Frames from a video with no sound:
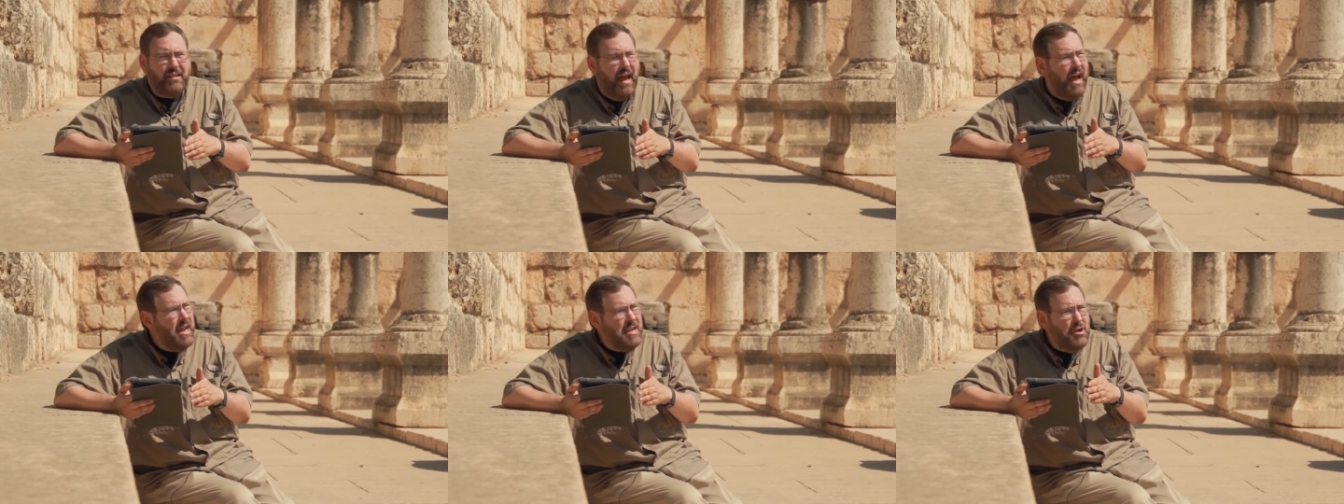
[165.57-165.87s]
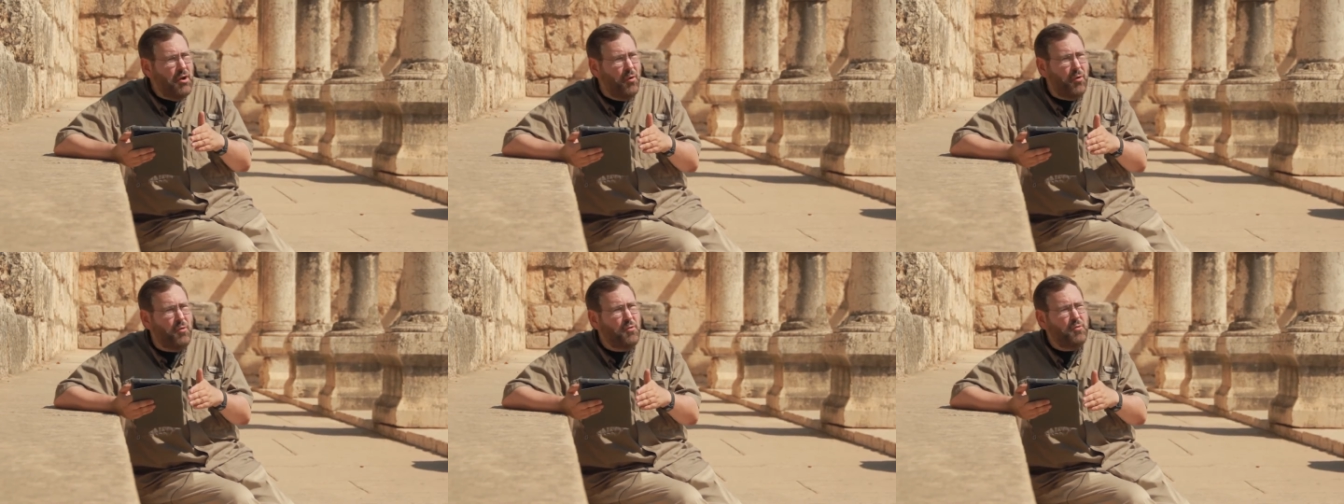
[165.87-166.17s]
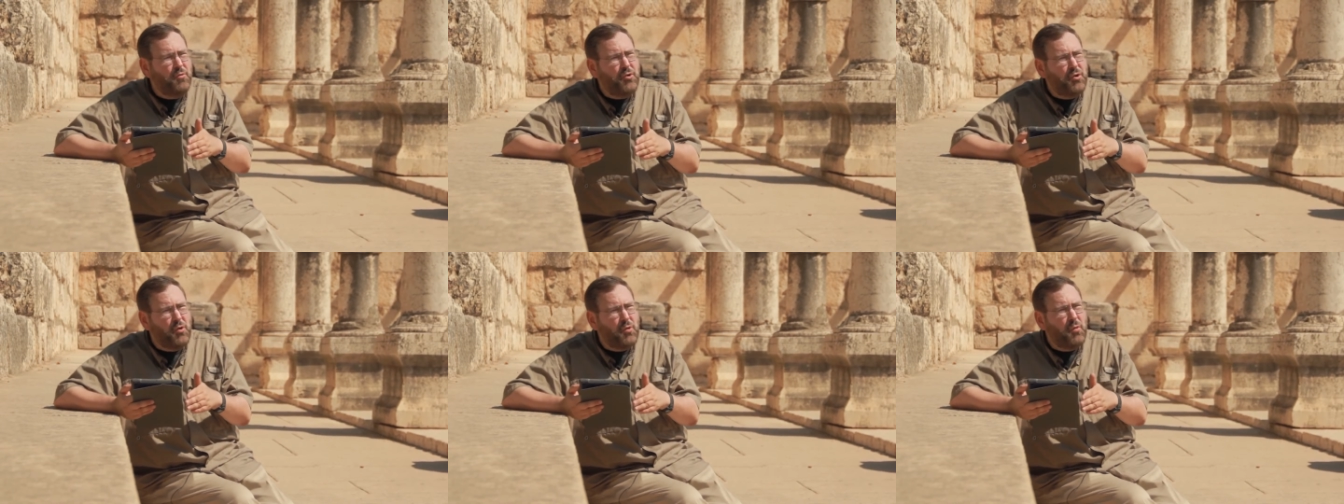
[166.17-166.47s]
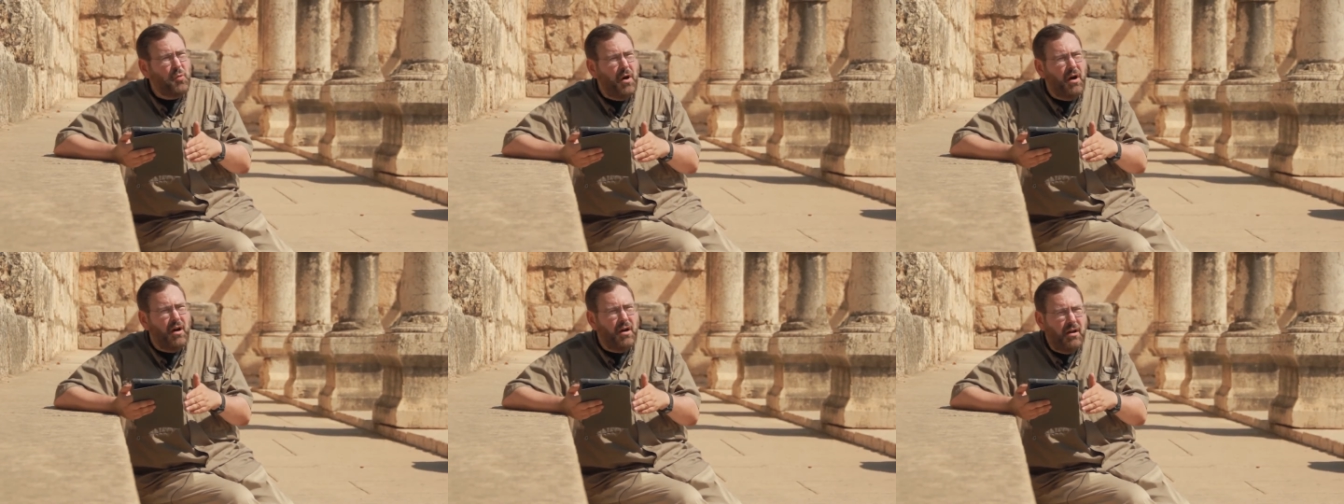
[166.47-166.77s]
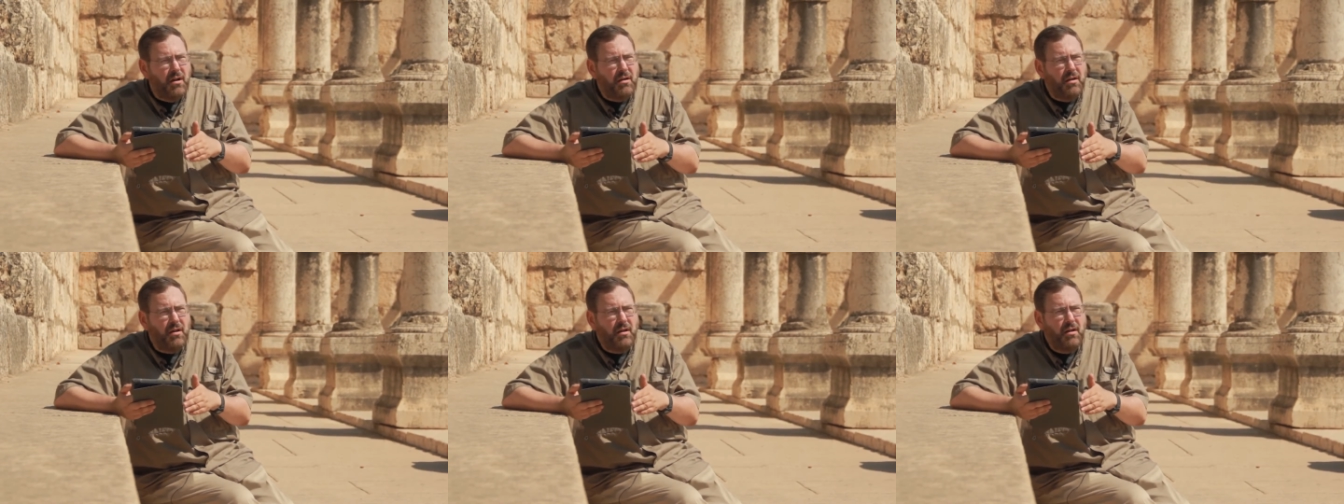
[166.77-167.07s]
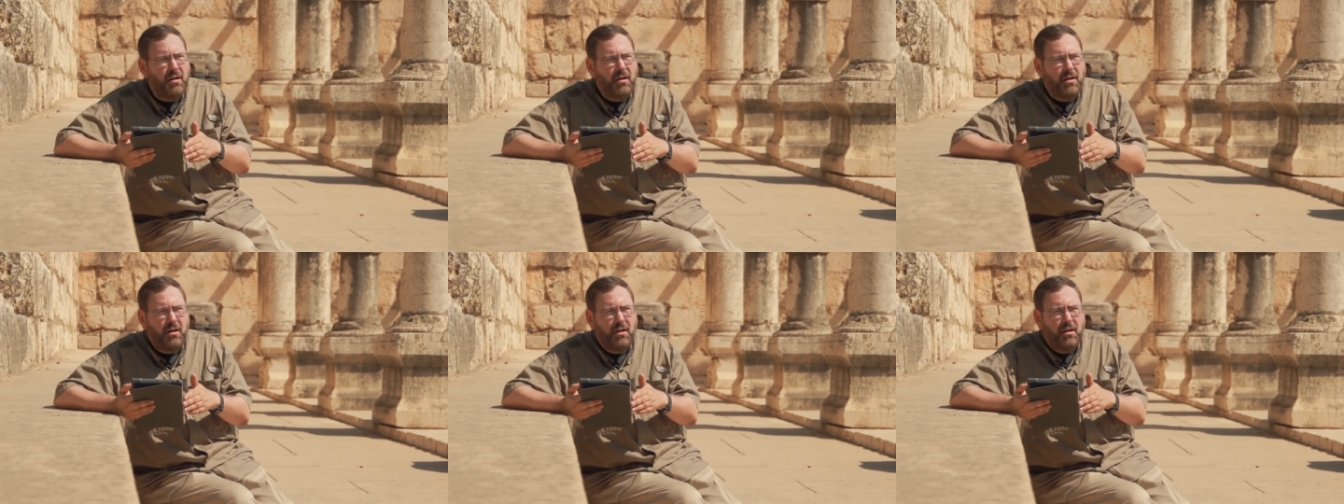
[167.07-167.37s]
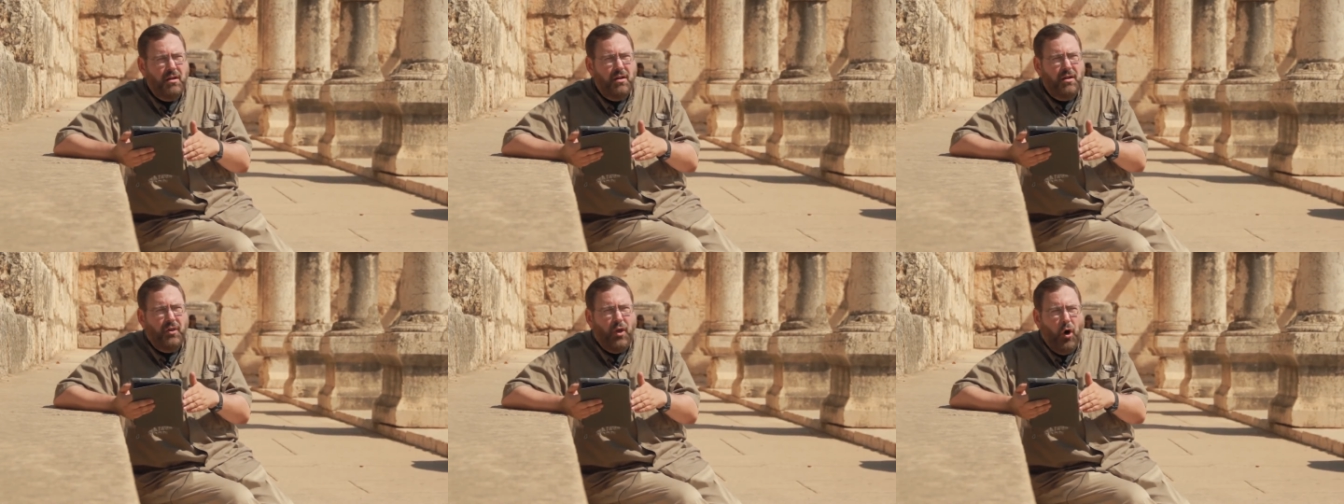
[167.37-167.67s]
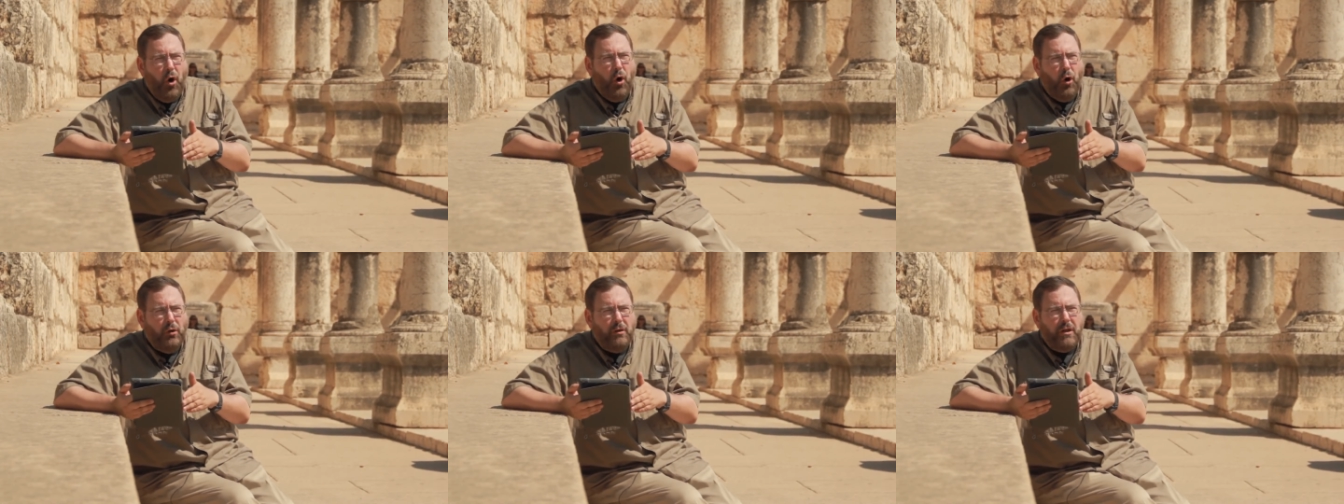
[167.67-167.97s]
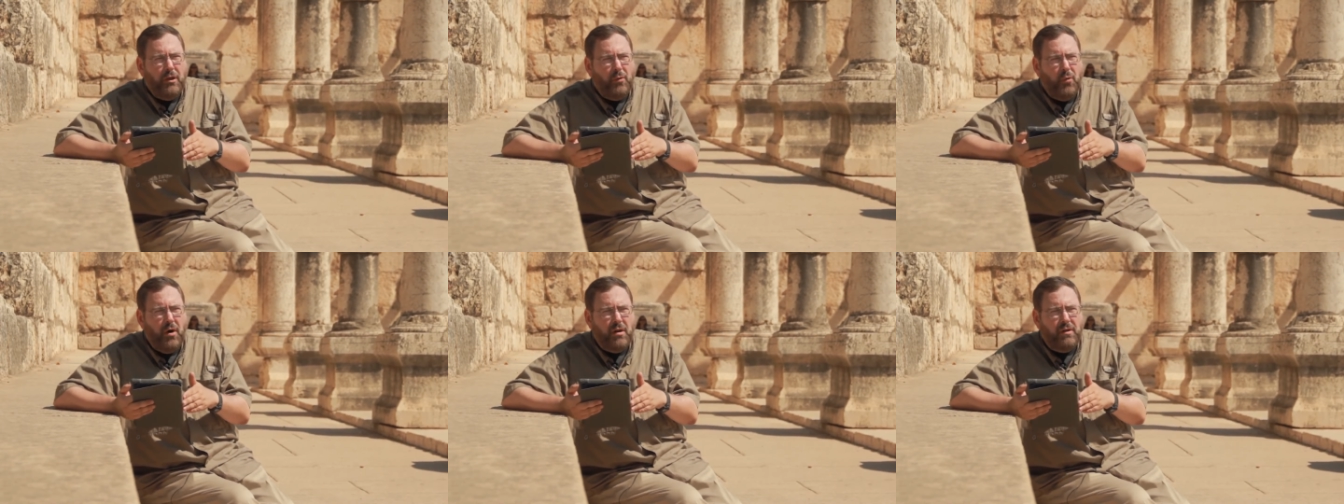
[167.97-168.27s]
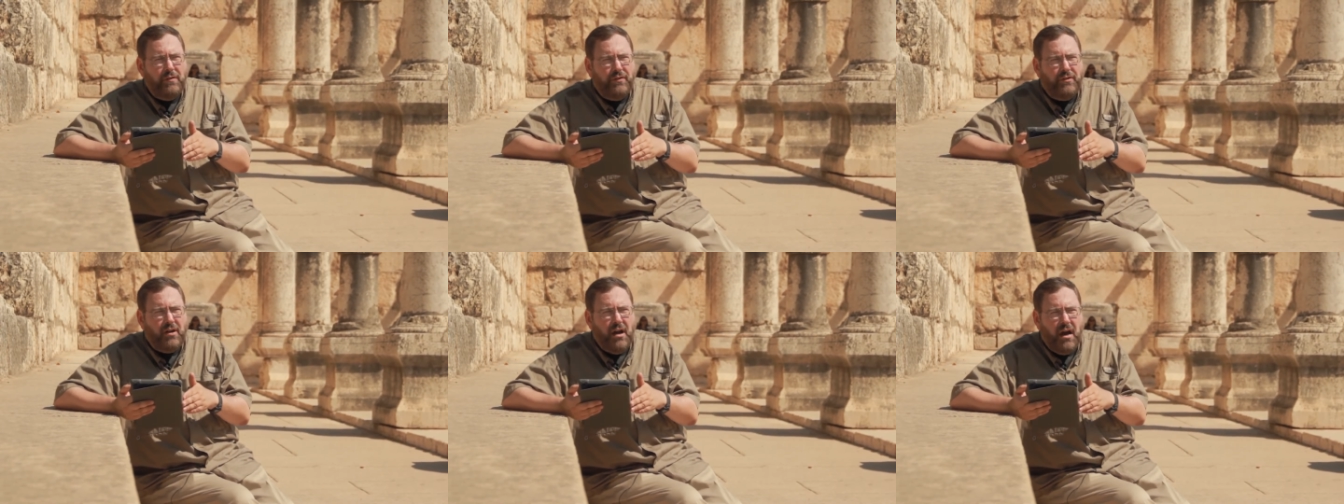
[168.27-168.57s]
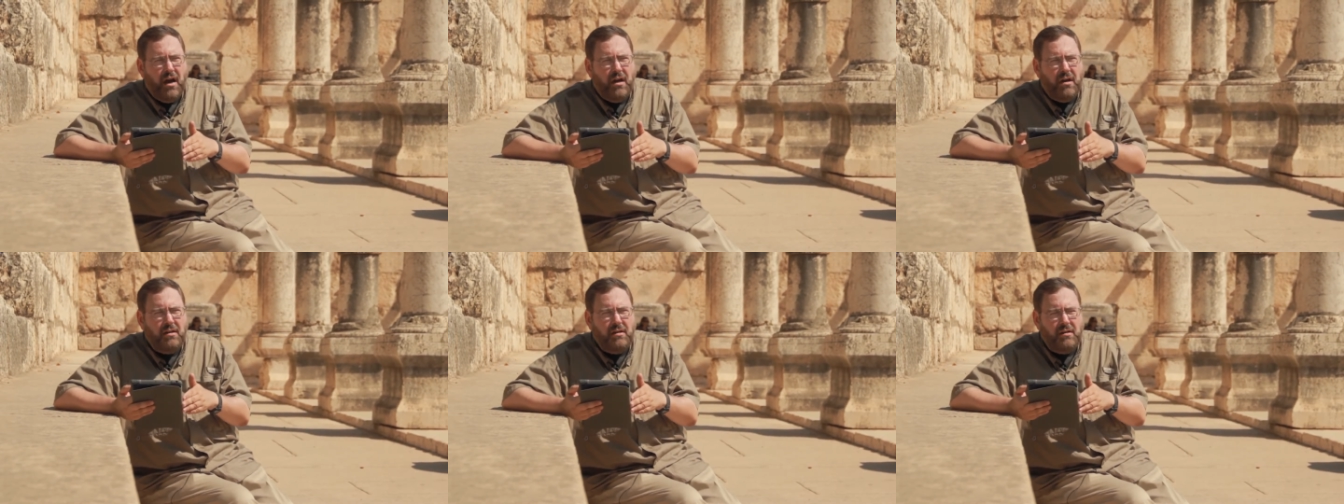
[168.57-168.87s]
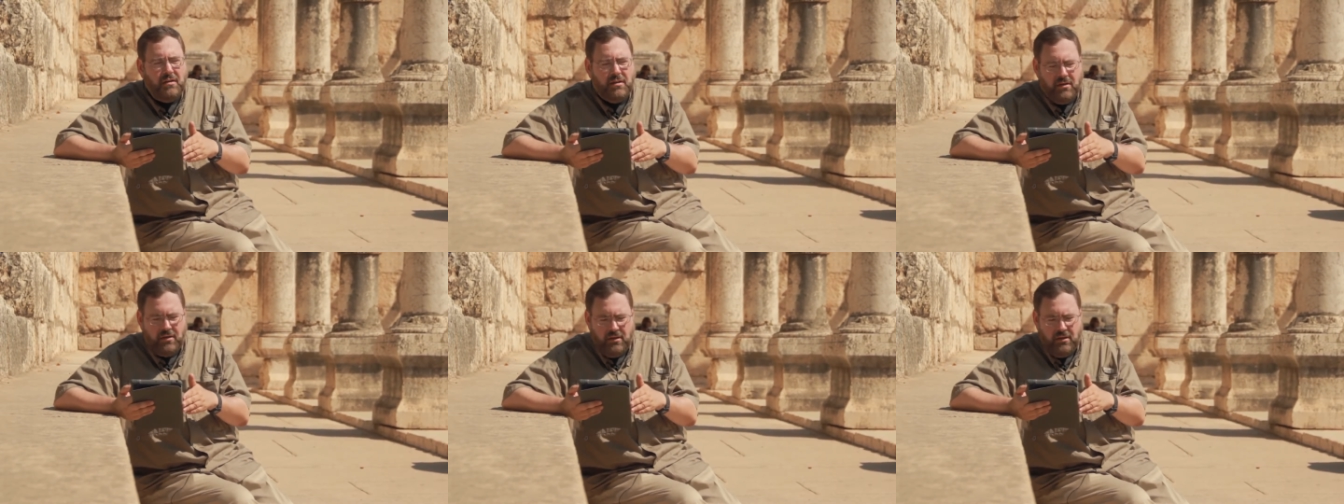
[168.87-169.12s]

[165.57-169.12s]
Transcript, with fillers: I know who you are, the Holy One of God.